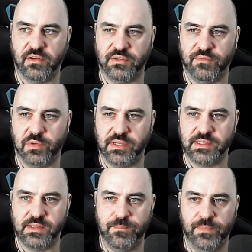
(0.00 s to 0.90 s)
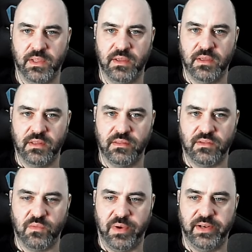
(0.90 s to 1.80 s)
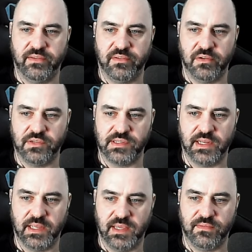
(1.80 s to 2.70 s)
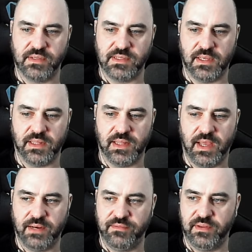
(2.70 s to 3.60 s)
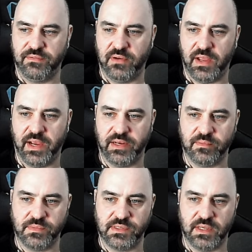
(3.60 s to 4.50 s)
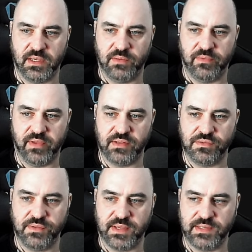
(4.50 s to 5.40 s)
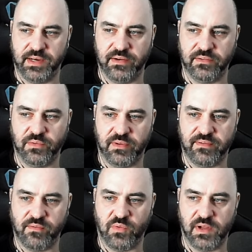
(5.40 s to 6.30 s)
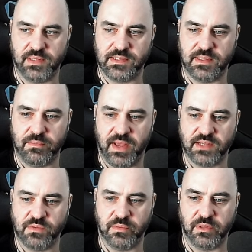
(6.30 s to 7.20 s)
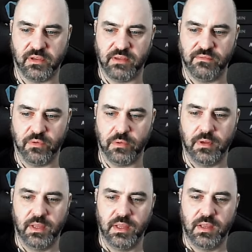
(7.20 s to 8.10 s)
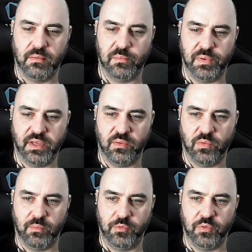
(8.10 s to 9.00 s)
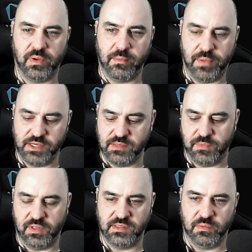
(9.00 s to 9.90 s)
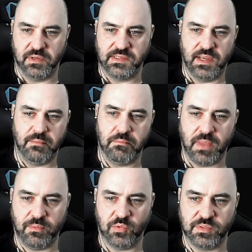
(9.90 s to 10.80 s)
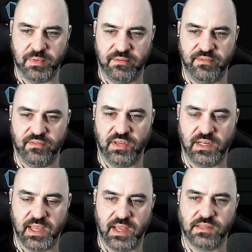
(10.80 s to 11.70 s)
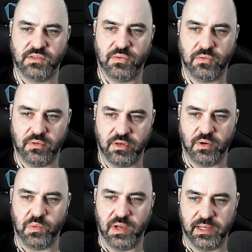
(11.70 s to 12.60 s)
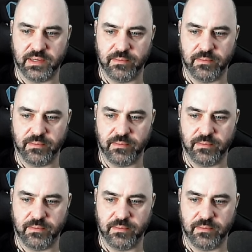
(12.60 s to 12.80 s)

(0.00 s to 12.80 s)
for us. This weighted search is going to give us a lot of different items, and we've got 2,825 wands that match what we're looking for. But we're doing a budget build, so we're going to say maybe we'll spend 15 chaos total on our wand.